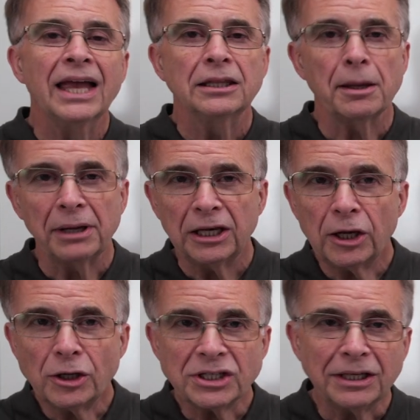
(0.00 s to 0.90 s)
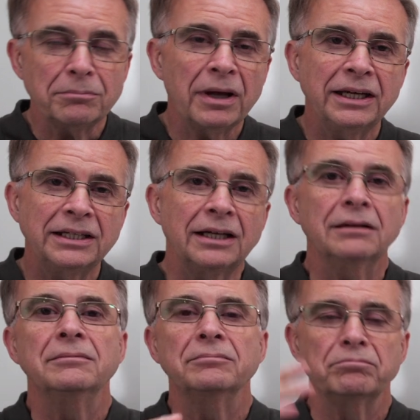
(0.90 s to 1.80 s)
The melodic minor,
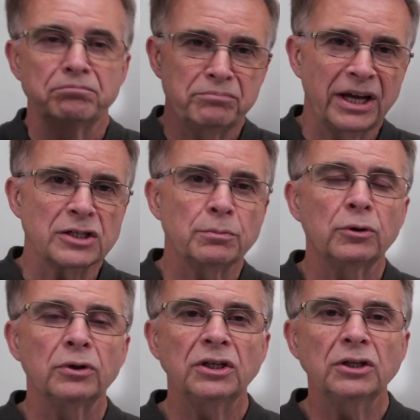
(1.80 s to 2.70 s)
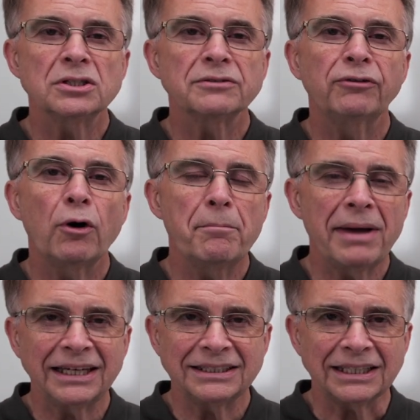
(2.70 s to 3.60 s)
much more used for
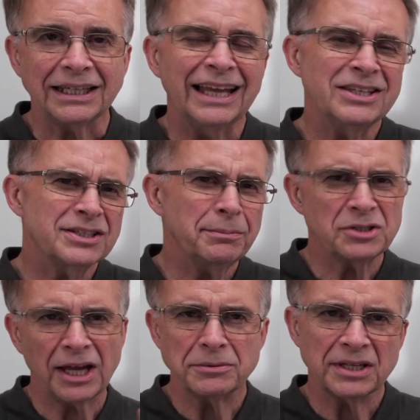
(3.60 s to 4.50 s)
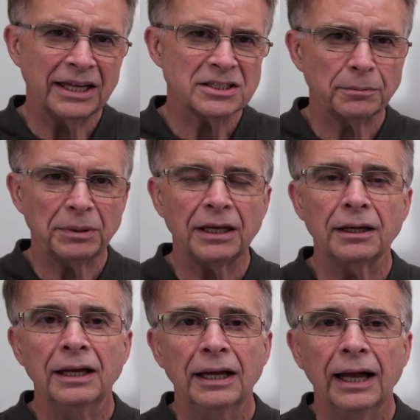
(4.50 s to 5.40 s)
melody. And sometimes there has to be
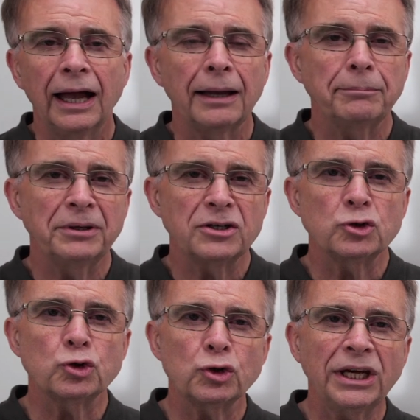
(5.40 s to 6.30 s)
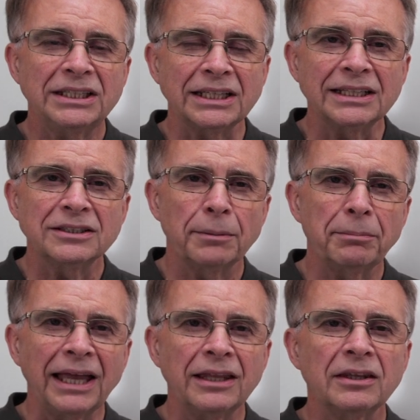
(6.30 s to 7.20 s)
a bit of trading to
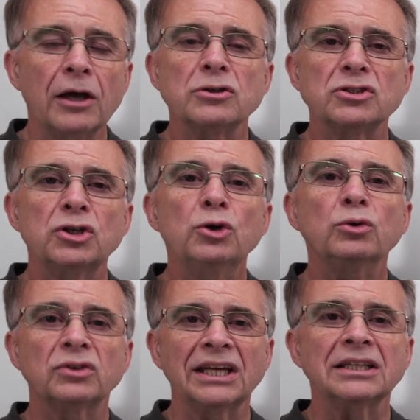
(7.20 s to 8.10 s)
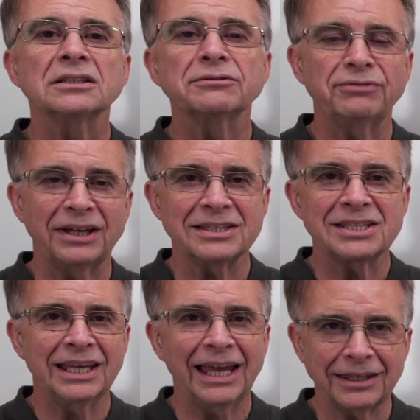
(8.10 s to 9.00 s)
make those two things fit
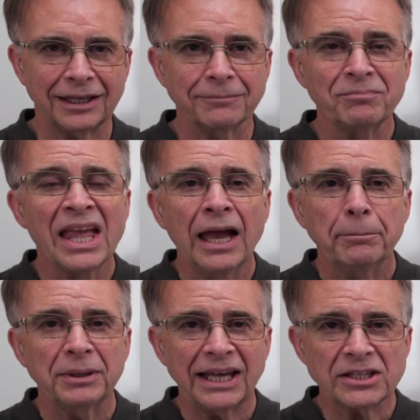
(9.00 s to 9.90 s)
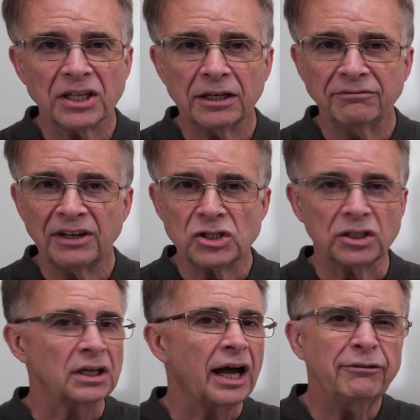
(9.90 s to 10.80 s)
together. But that's the
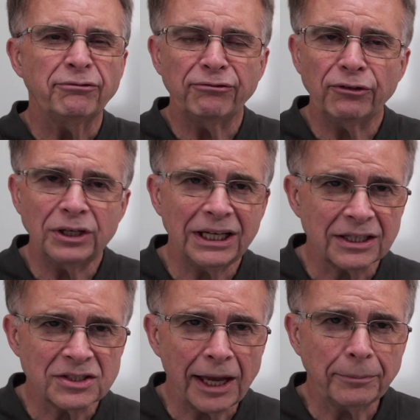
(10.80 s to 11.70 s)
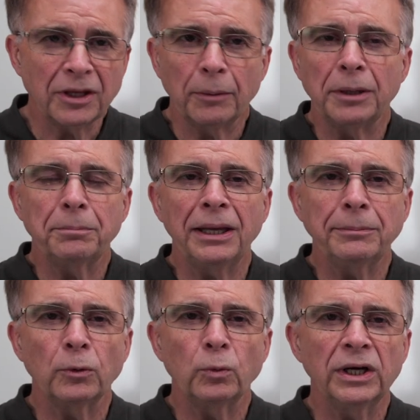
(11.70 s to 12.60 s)
convention. I fully accept there'll be
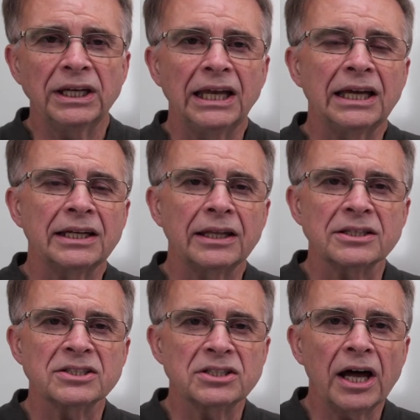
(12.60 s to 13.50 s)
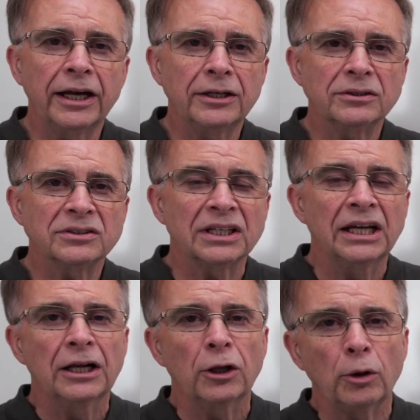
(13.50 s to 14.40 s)
people working in other styles
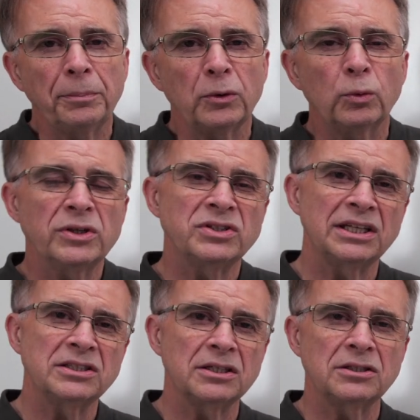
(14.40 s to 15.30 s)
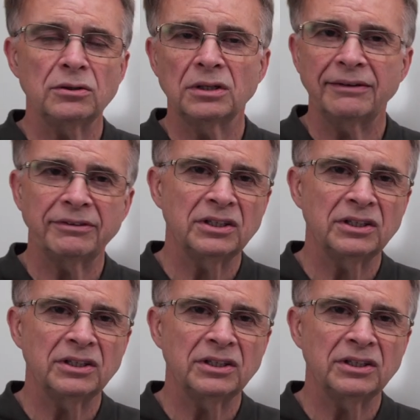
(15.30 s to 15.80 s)
who'll be wanting to do clever